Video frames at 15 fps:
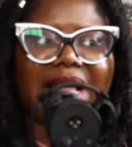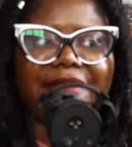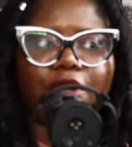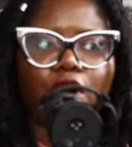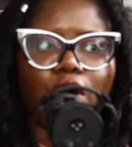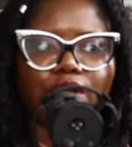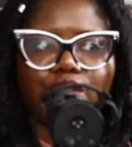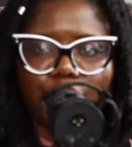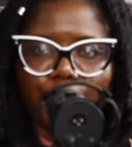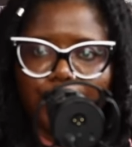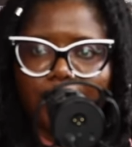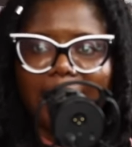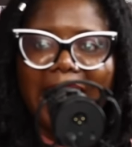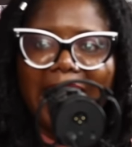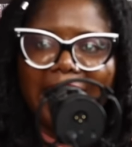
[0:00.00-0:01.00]
have cost
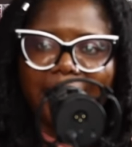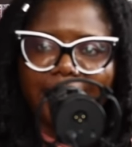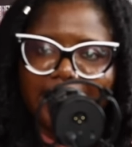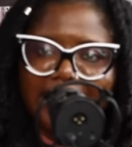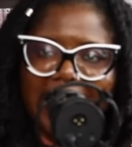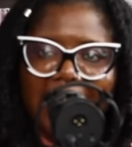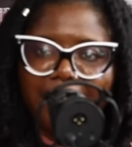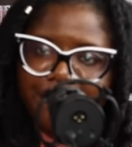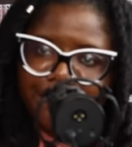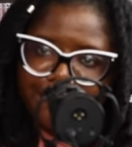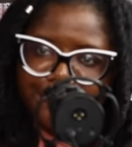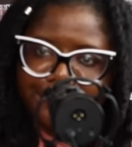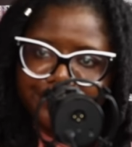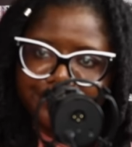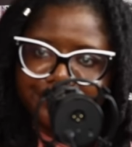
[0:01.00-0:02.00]
her her life.
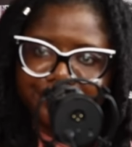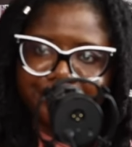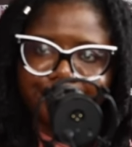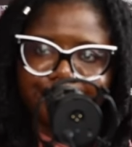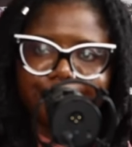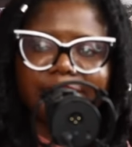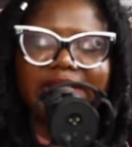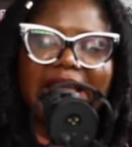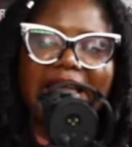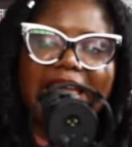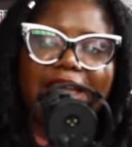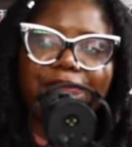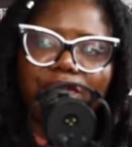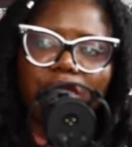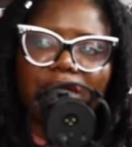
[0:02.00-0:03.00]

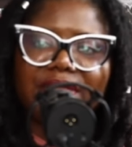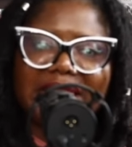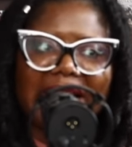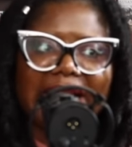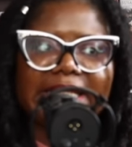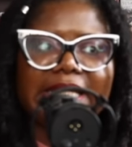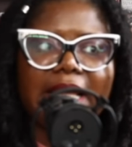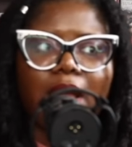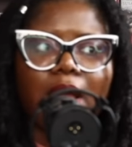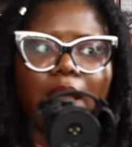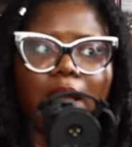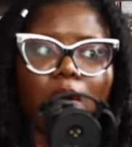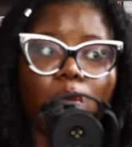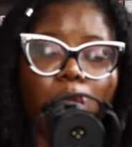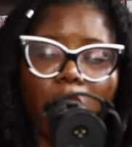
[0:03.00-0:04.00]
If not that,
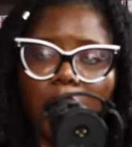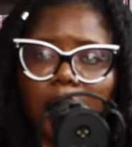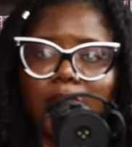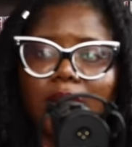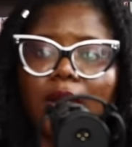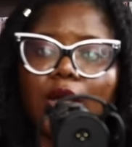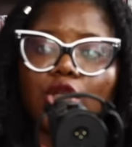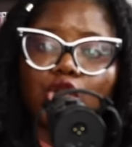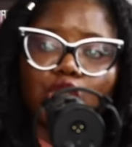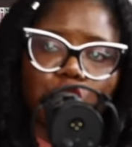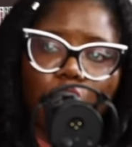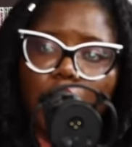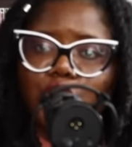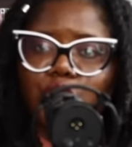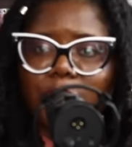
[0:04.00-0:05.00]
one,
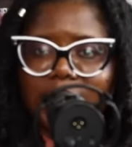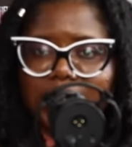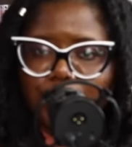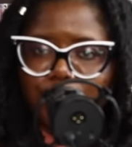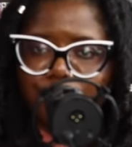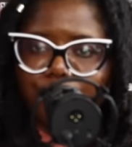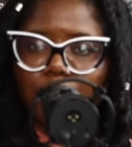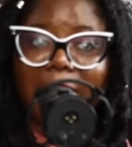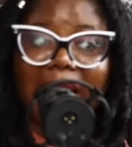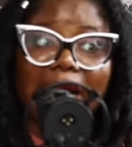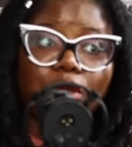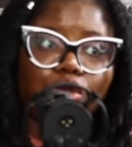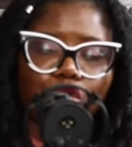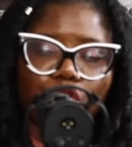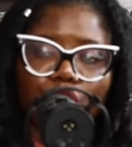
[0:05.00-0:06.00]
George was in the room,
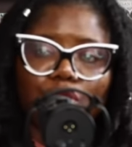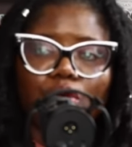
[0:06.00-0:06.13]
and two,